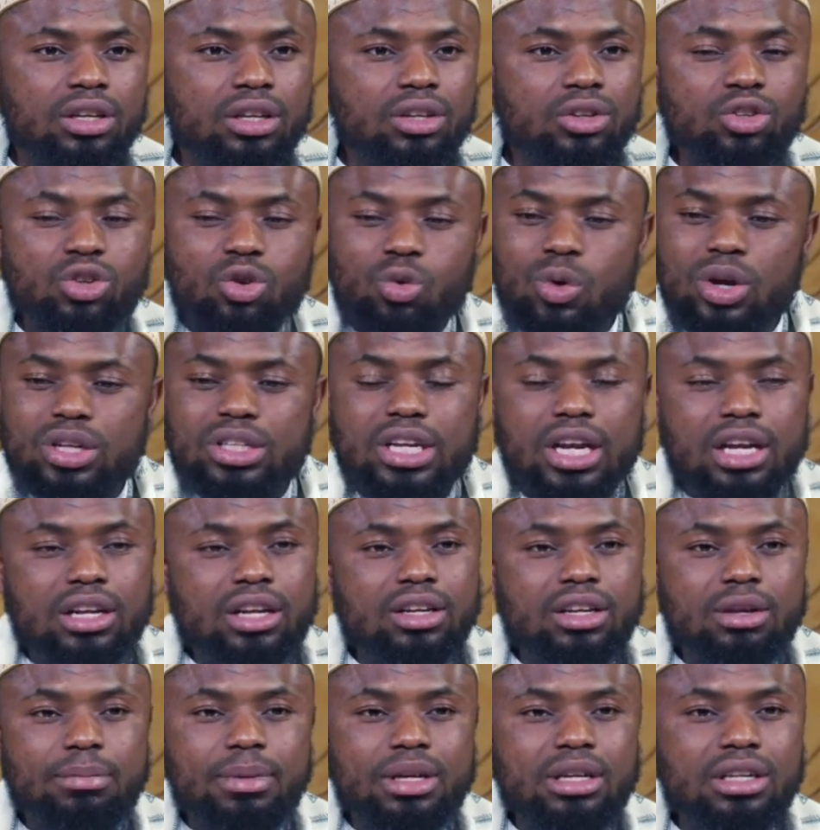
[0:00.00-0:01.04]
You wait
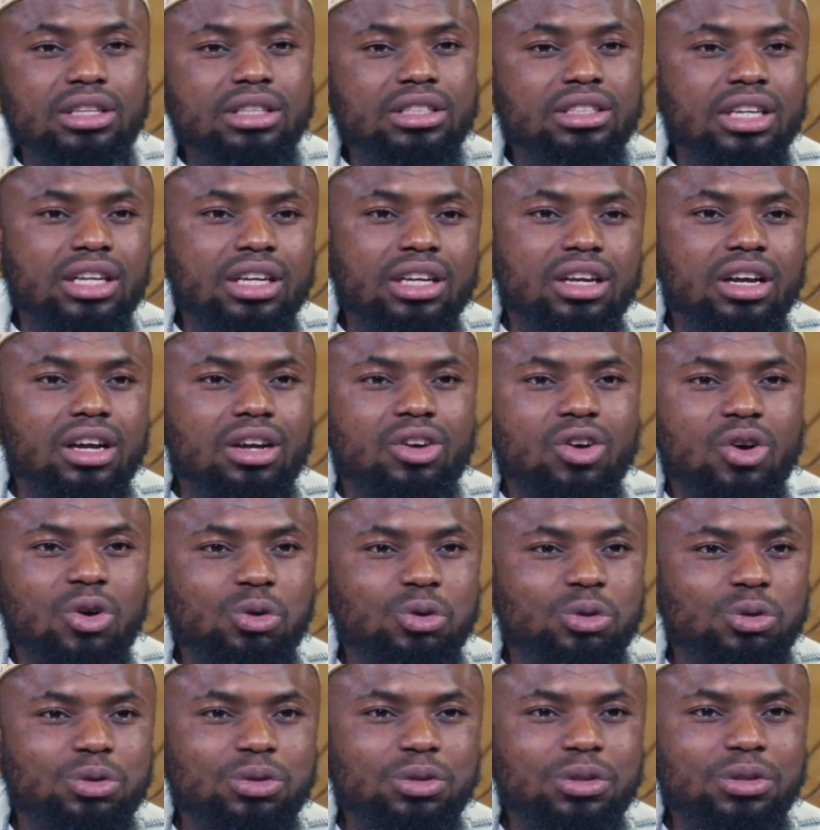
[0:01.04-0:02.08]
another minute, it's going to get
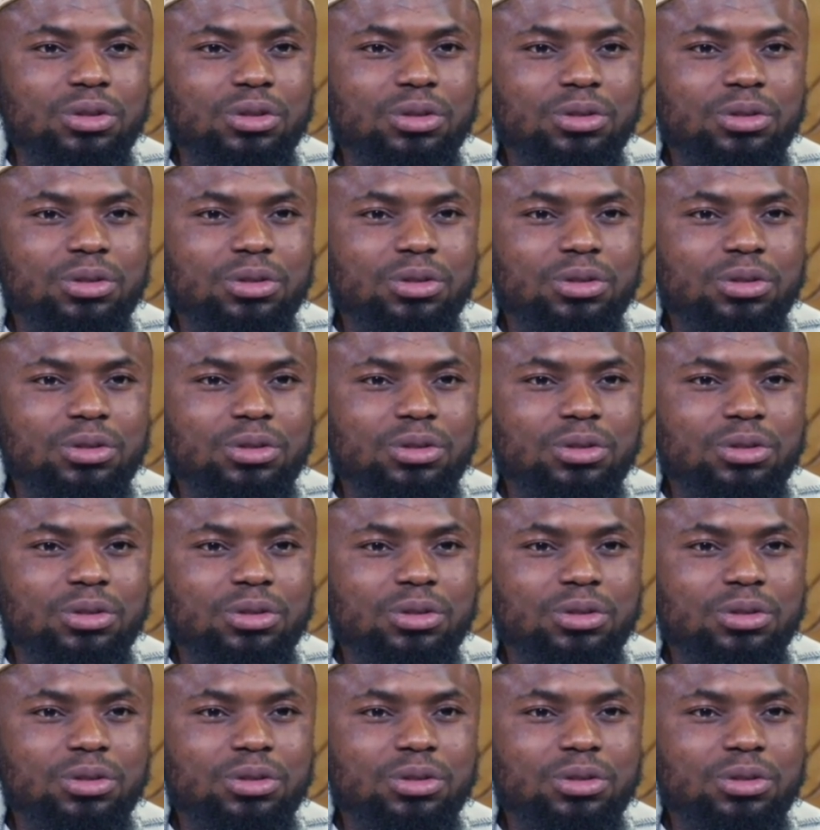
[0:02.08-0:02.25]
cold.